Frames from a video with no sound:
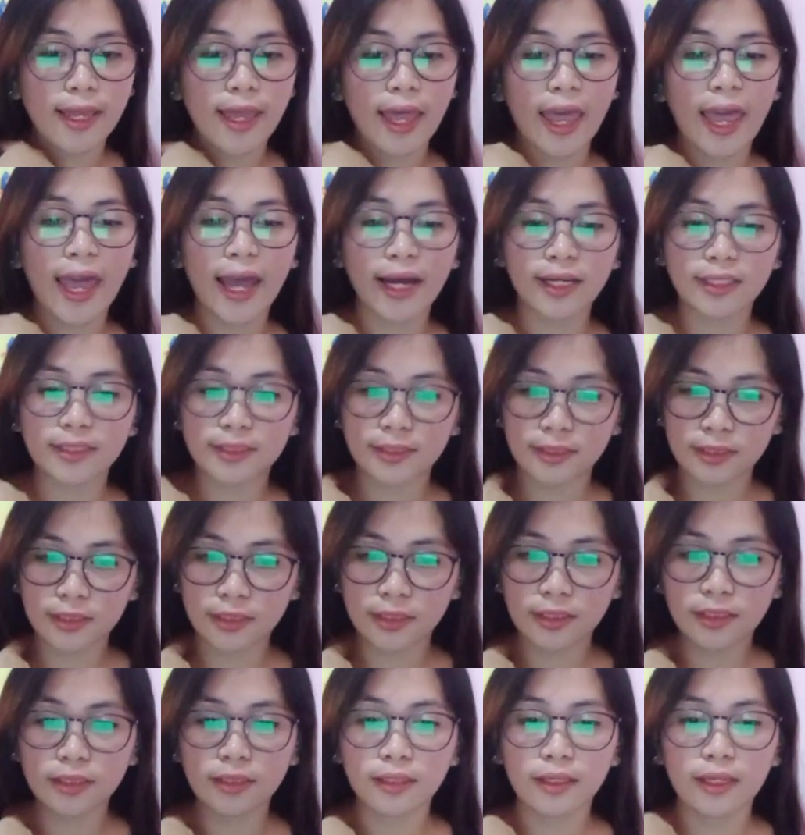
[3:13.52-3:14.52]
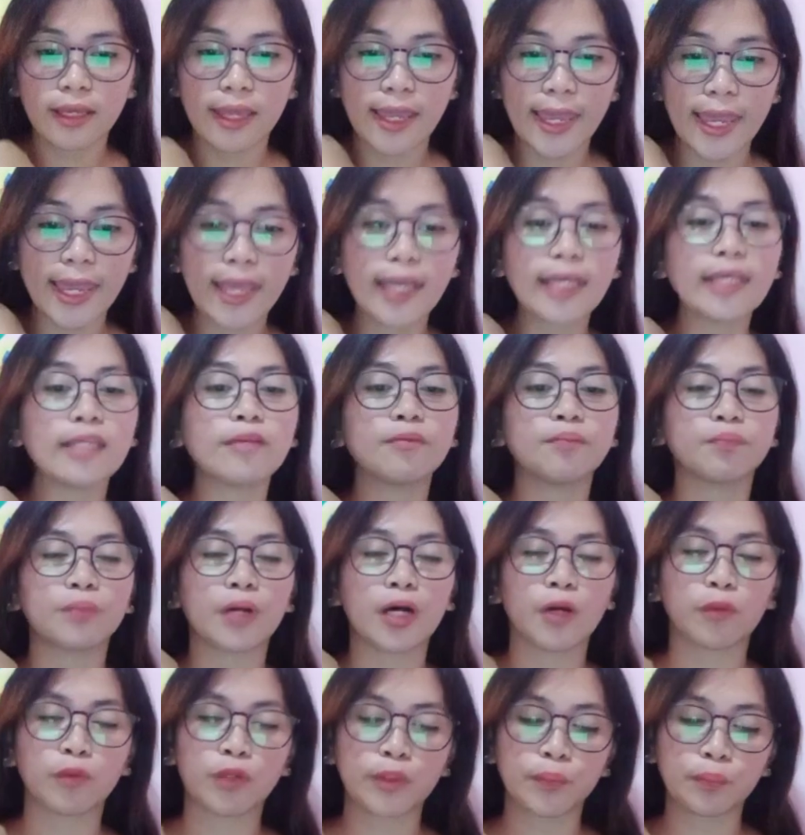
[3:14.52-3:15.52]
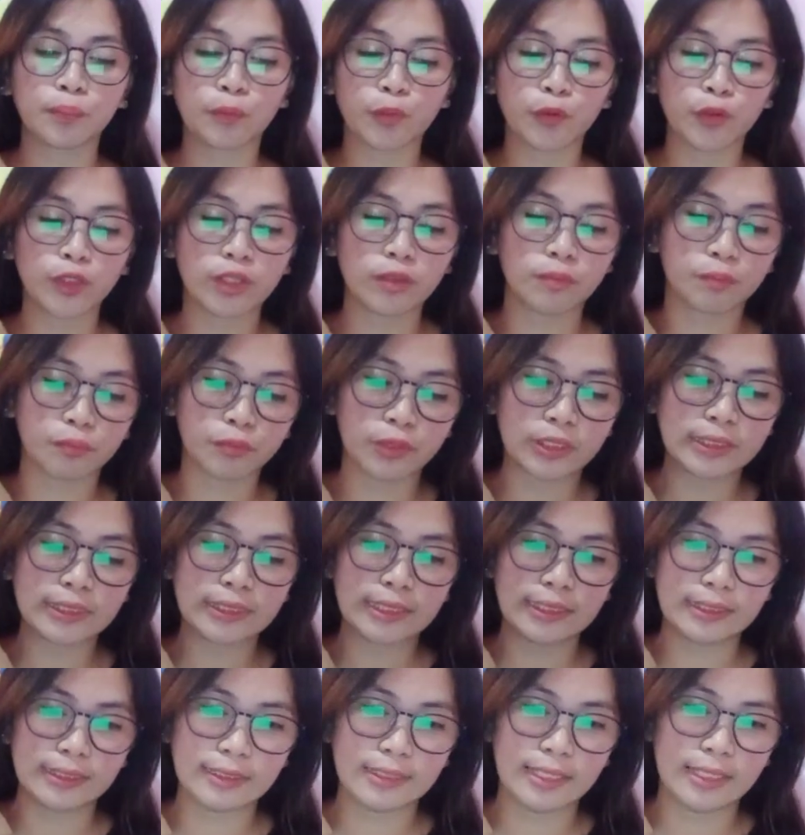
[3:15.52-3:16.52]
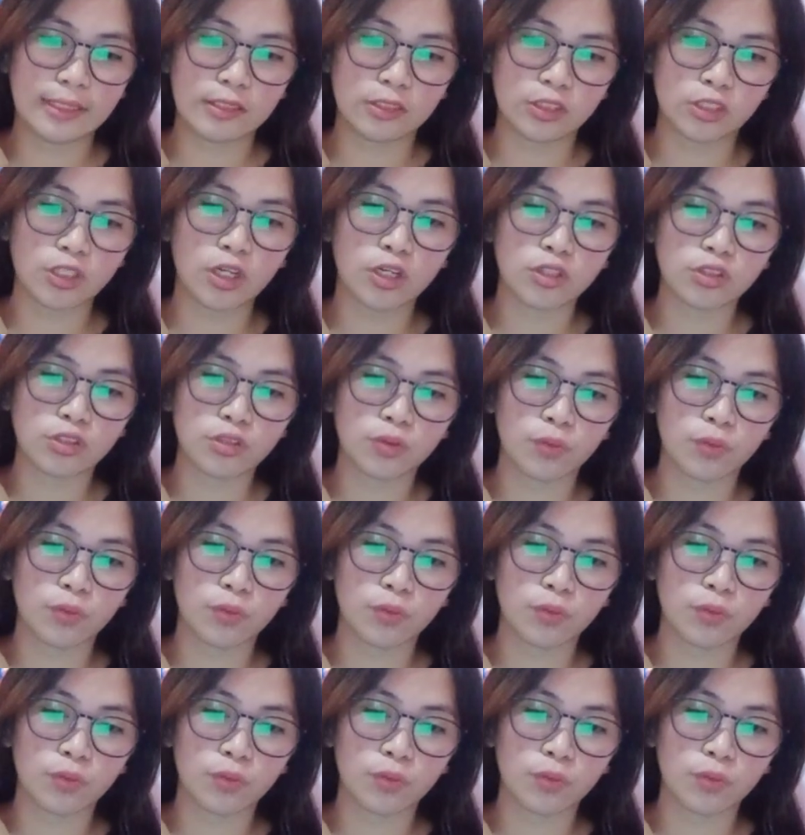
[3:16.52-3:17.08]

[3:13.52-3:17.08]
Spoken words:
Excel, and PowerPoint presentation.